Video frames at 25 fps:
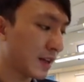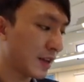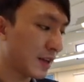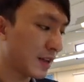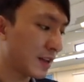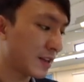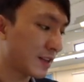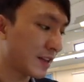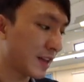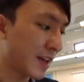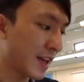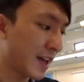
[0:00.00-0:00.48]

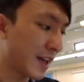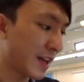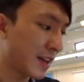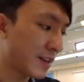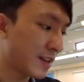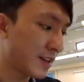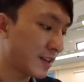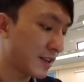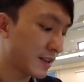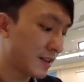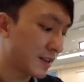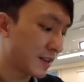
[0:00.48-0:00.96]
And
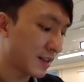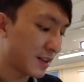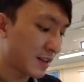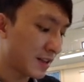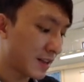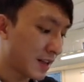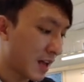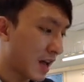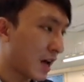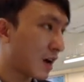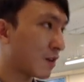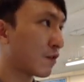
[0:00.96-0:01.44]
then
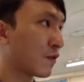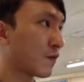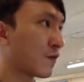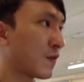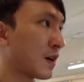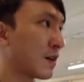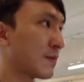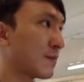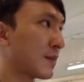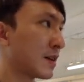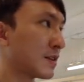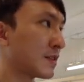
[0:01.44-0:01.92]
I will
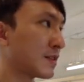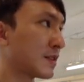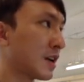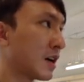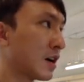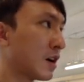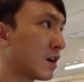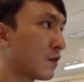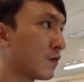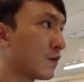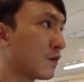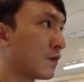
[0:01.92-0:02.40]
find
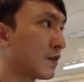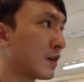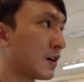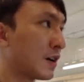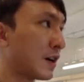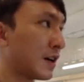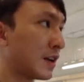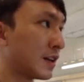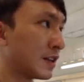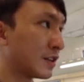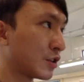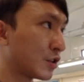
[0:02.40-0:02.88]

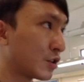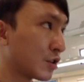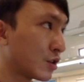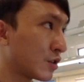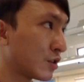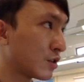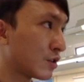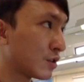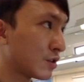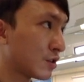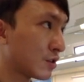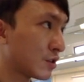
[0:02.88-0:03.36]
myself a
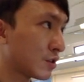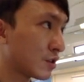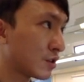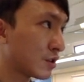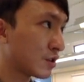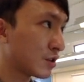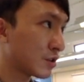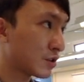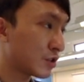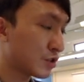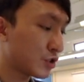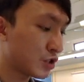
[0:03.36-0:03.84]
little
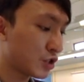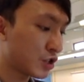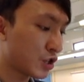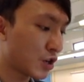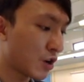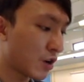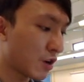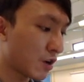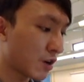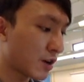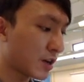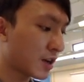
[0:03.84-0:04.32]

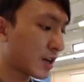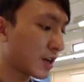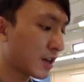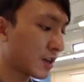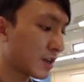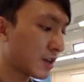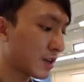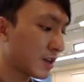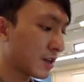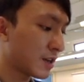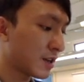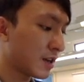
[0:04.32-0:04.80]
chalk,
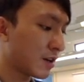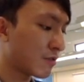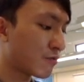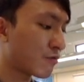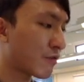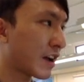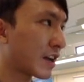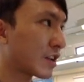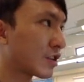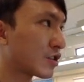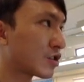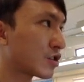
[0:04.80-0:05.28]
a
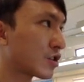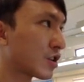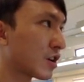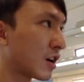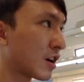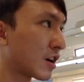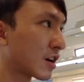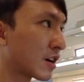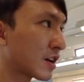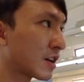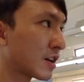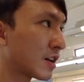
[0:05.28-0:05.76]
red
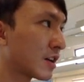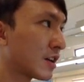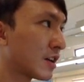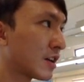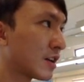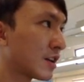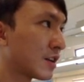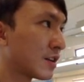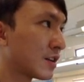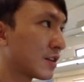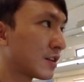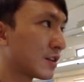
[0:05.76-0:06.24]
chalk.
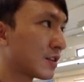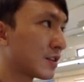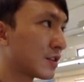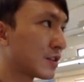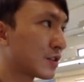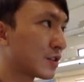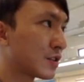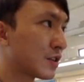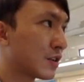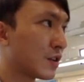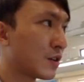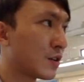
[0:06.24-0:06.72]

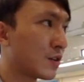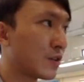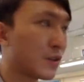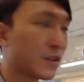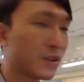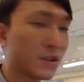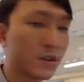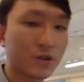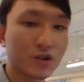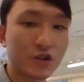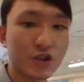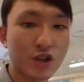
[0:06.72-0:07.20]

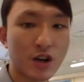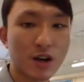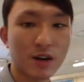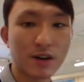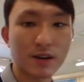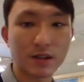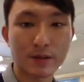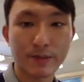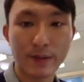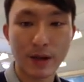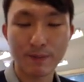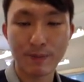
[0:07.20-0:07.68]
So
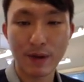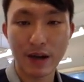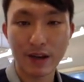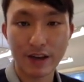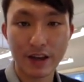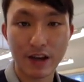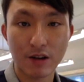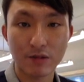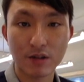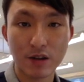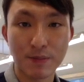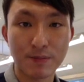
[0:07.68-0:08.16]
chalk is made by
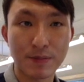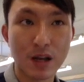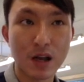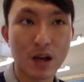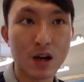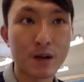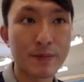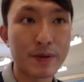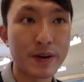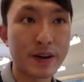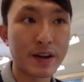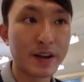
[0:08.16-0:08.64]
calcium
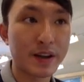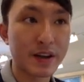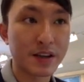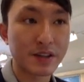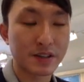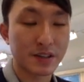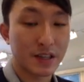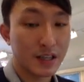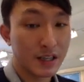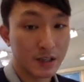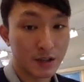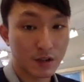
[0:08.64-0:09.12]
carbonate,
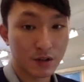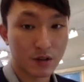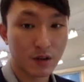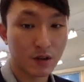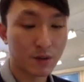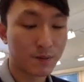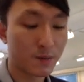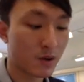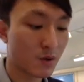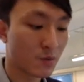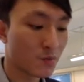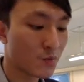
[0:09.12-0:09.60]
it's
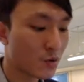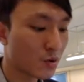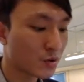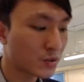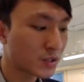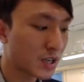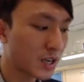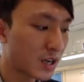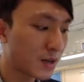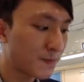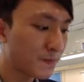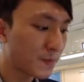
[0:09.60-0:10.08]
insoluble in
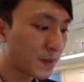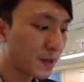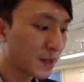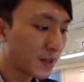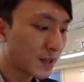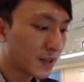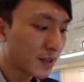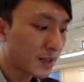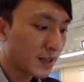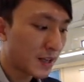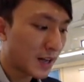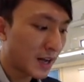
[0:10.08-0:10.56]
water.
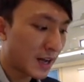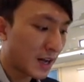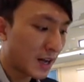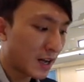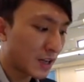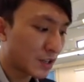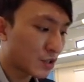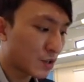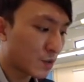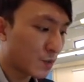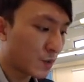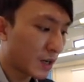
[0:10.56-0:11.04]

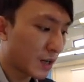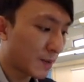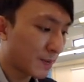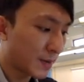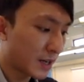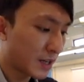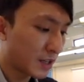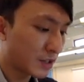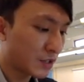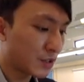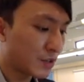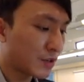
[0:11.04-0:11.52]
So what I'm
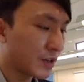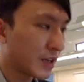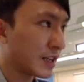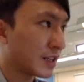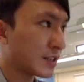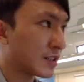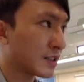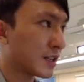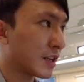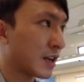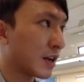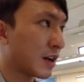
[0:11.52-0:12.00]
going to do
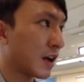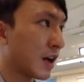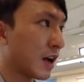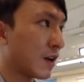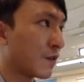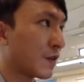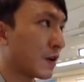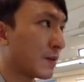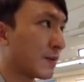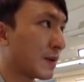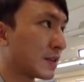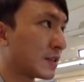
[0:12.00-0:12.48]
is
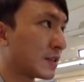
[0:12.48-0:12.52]
I find